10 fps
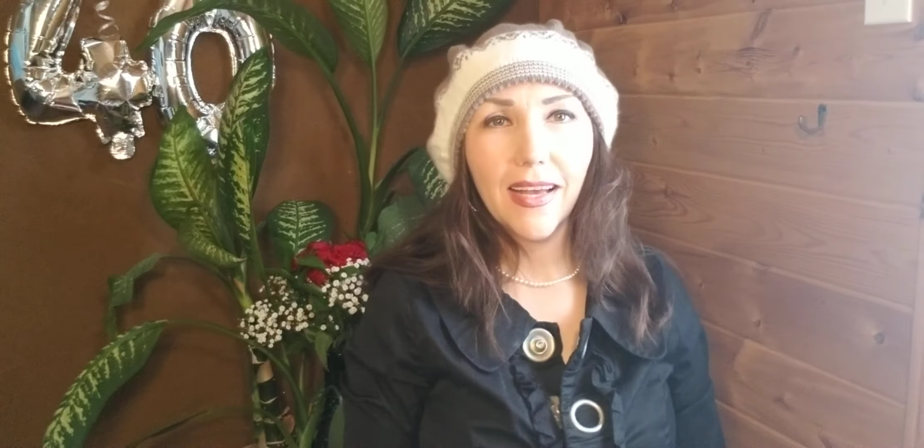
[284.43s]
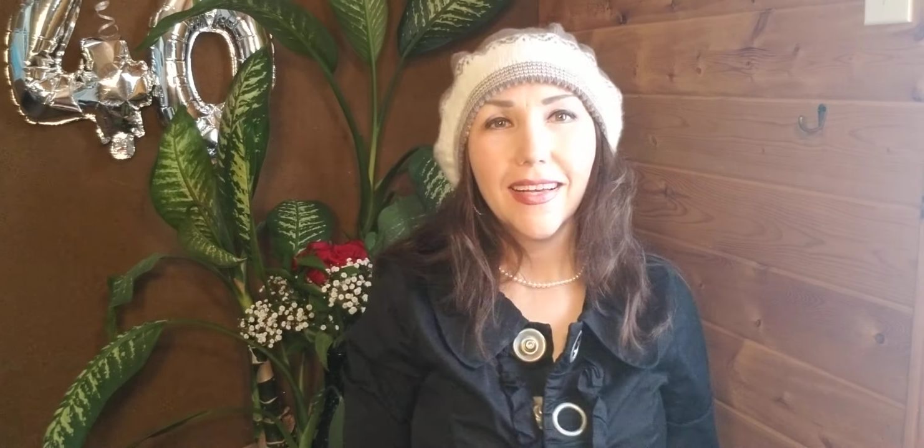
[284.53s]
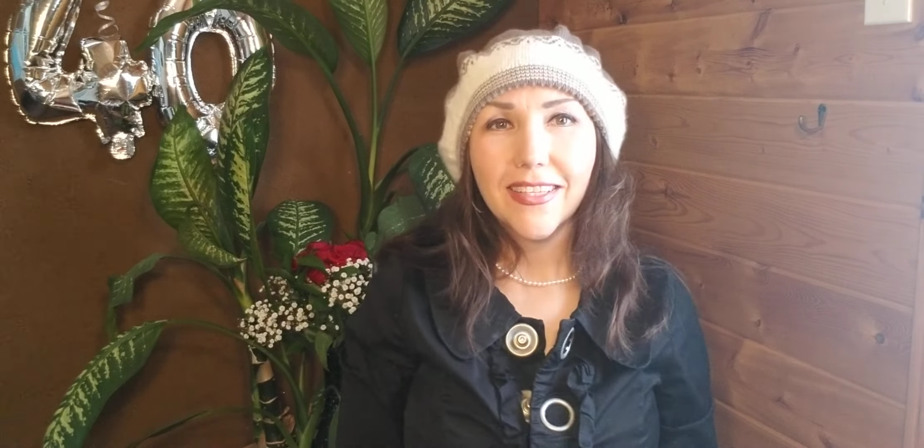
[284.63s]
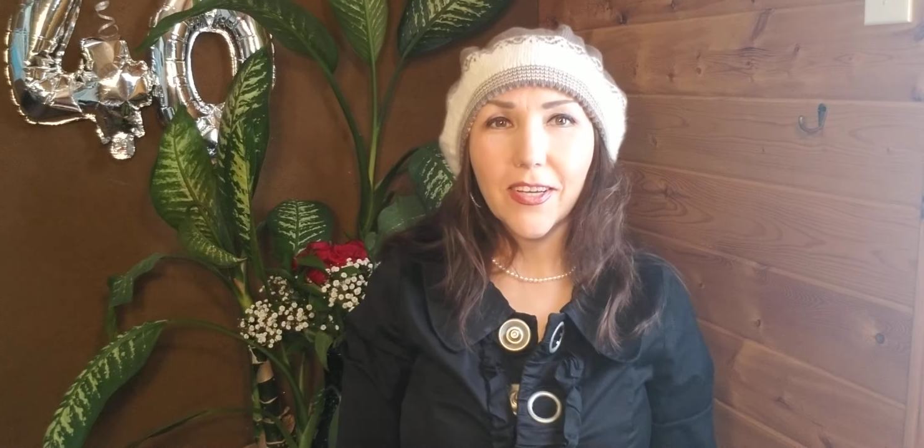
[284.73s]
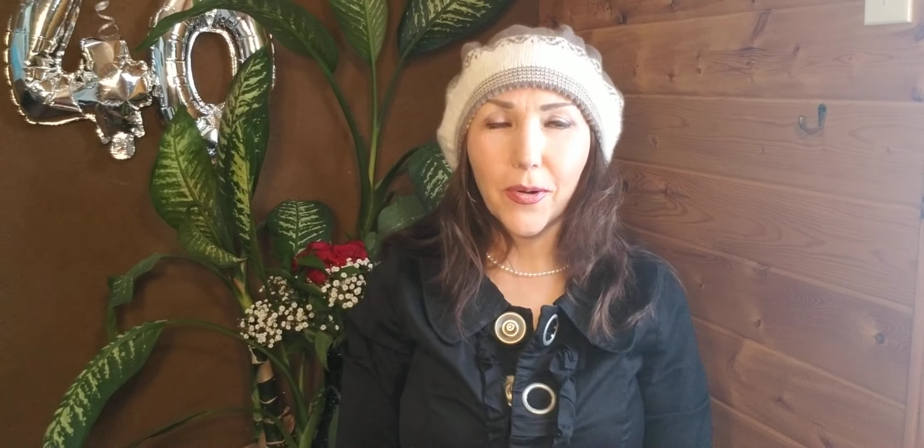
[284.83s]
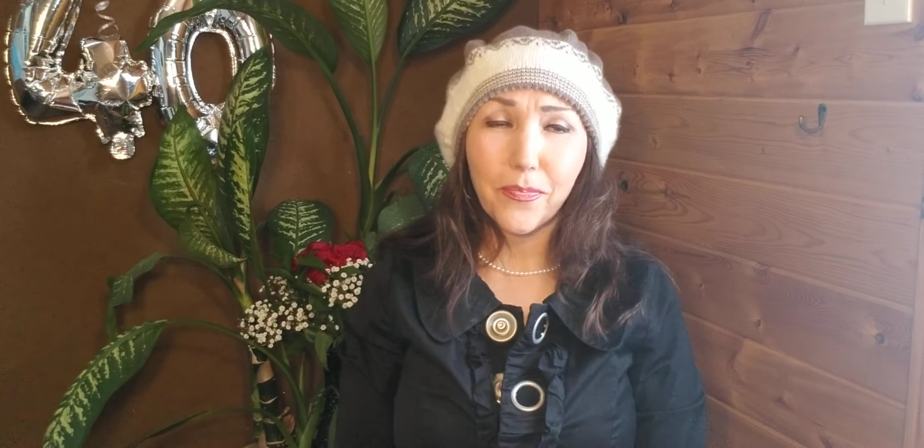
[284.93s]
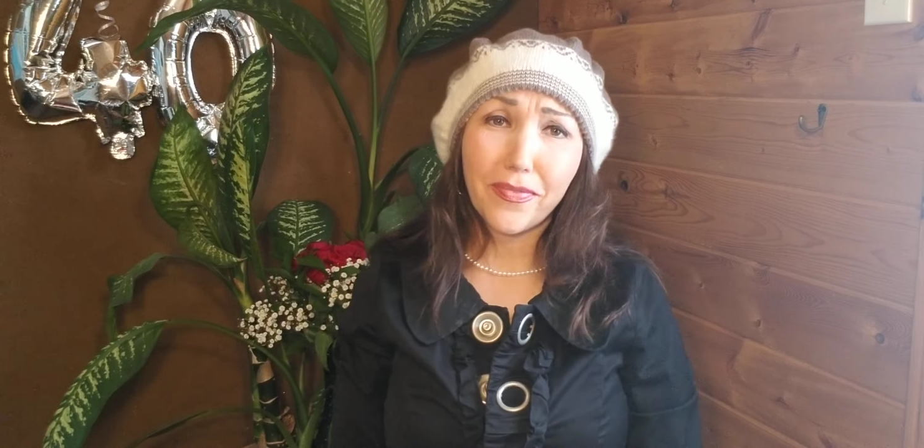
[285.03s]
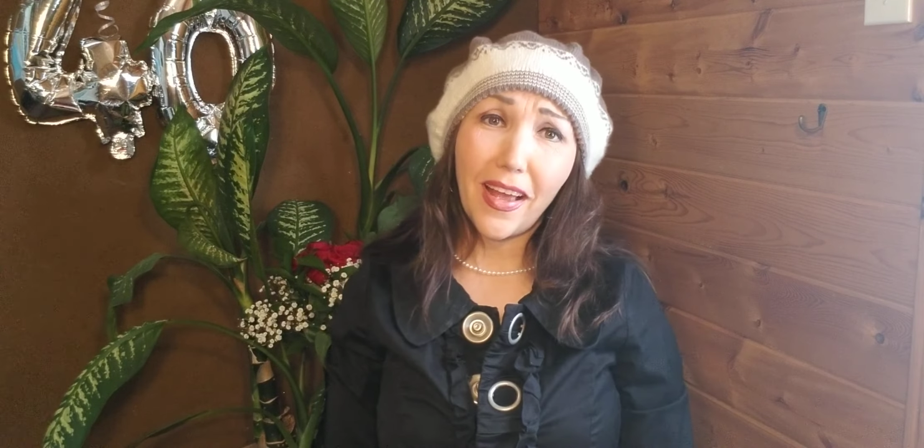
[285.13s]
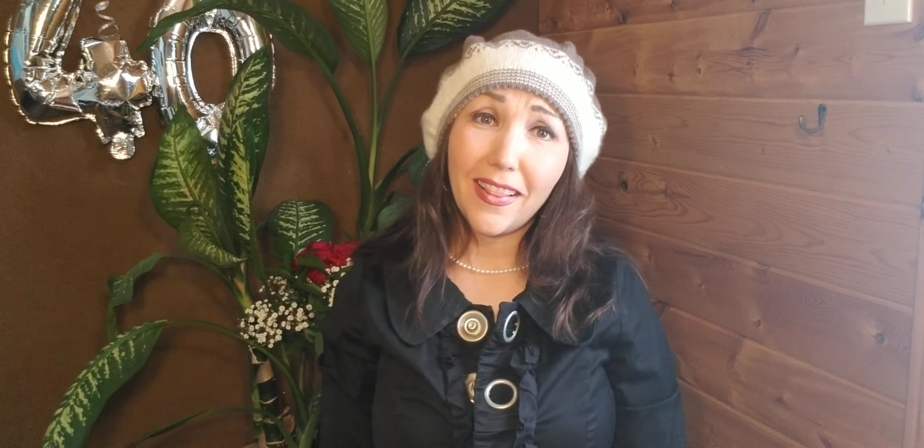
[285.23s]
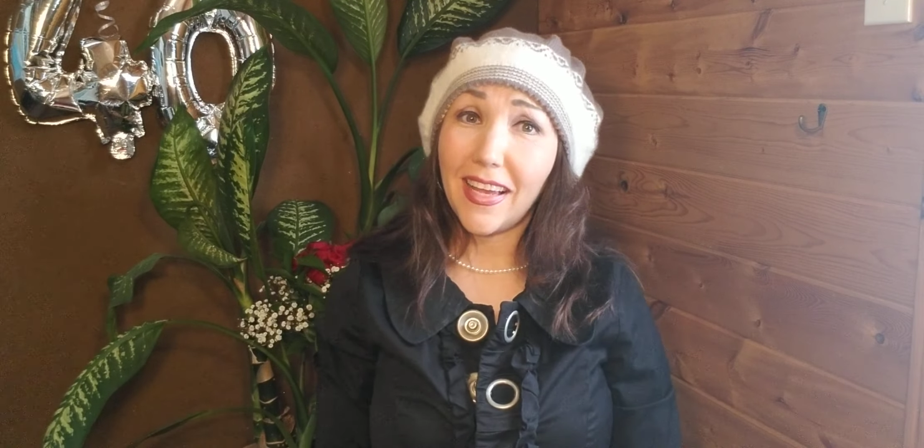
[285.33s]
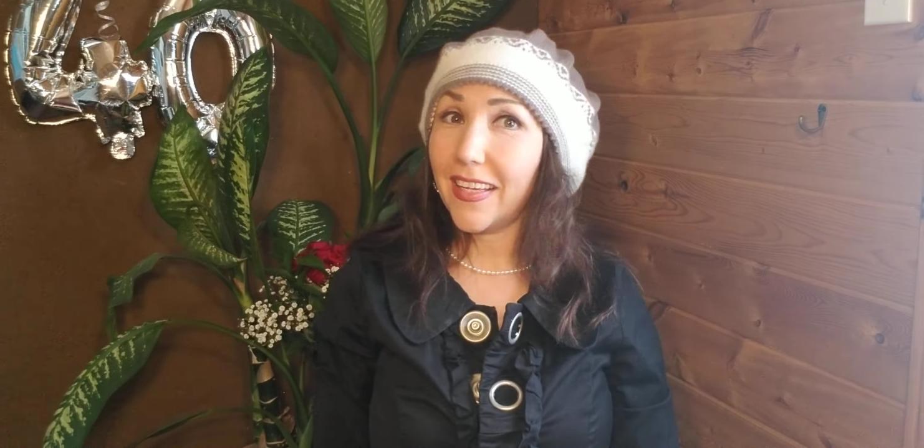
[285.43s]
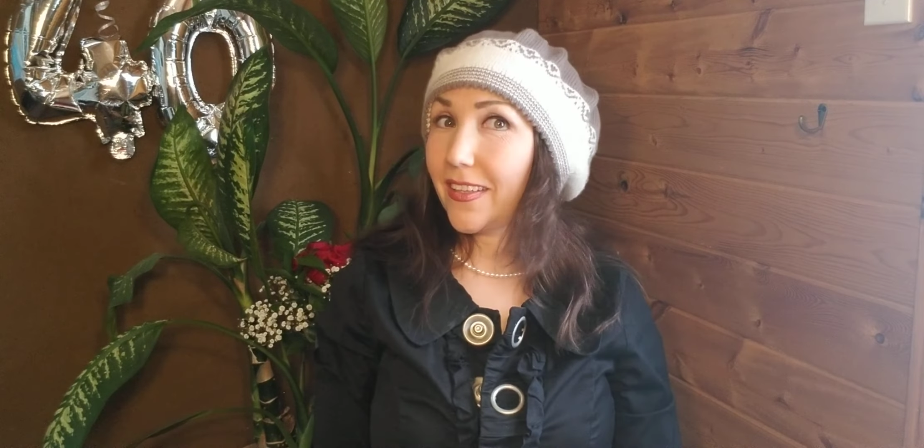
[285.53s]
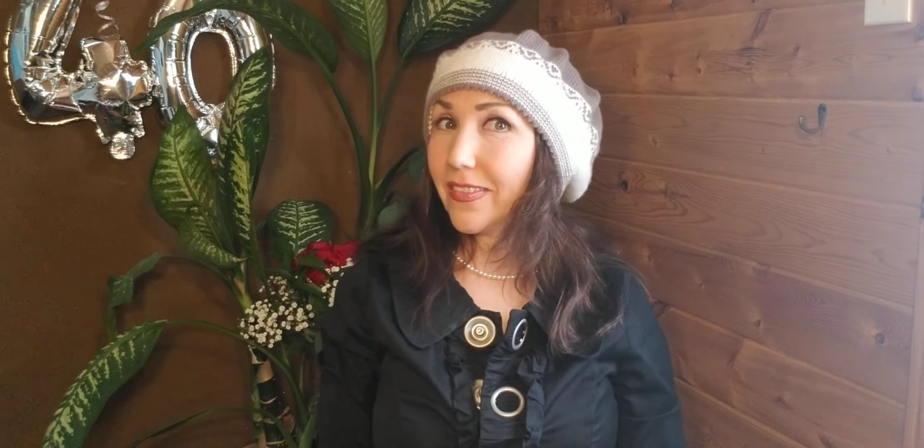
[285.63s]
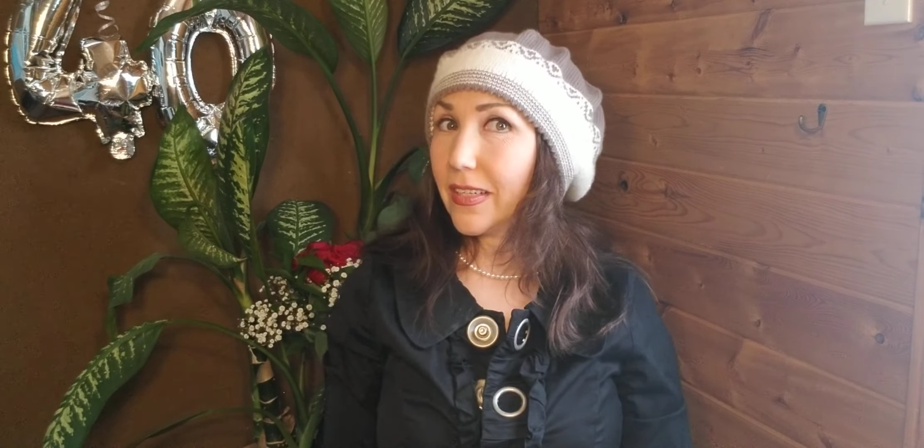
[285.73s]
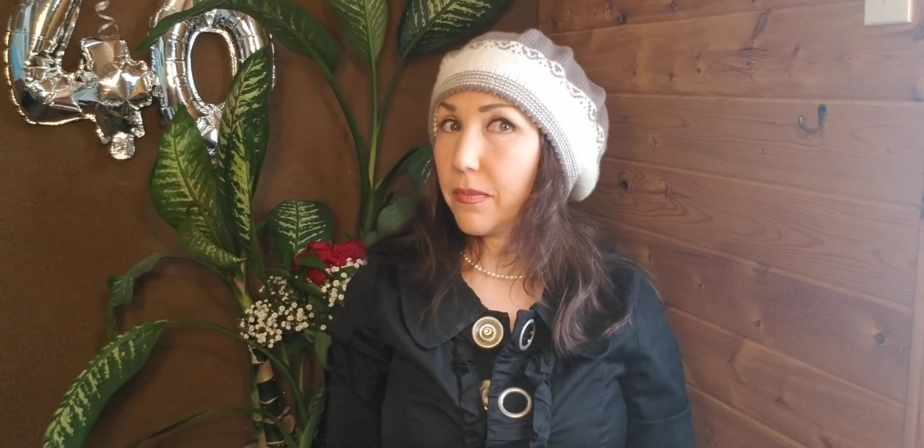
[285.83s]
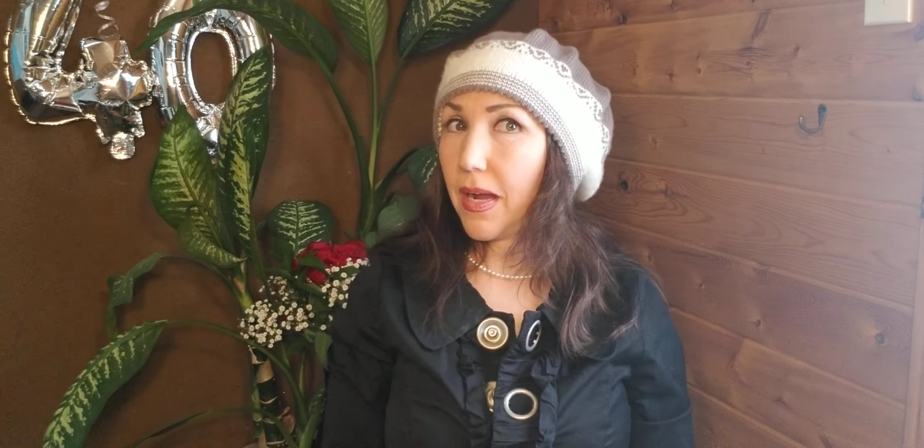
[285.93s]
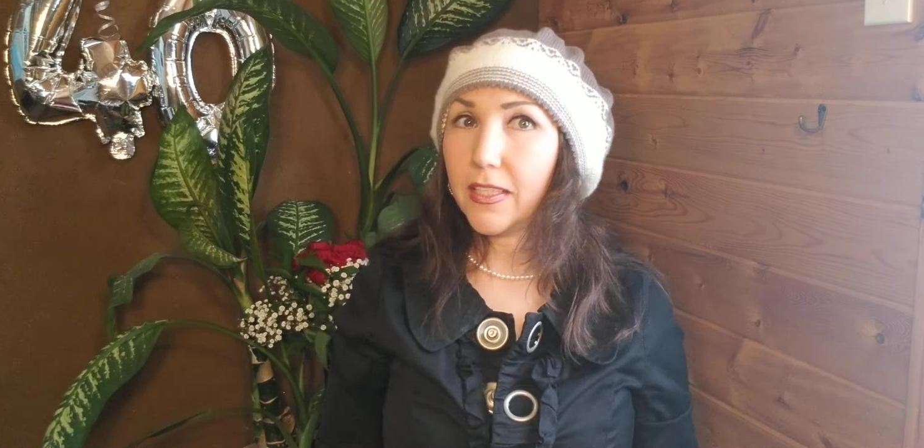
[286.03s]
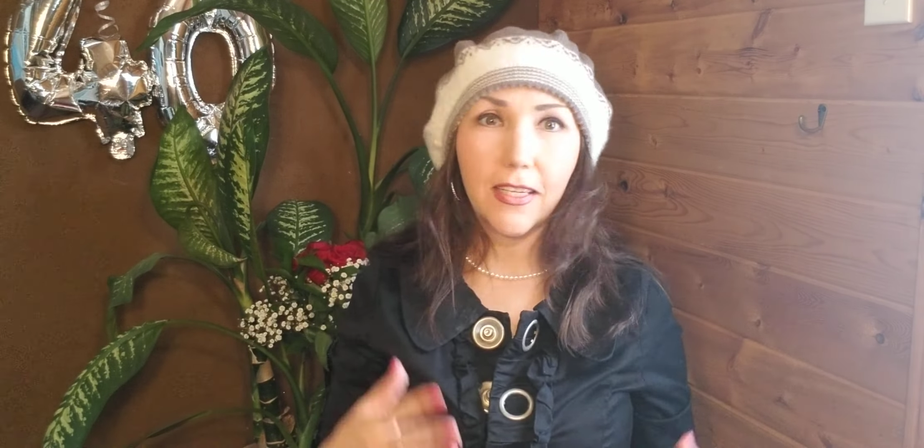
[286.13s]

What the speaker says: So I like it very much,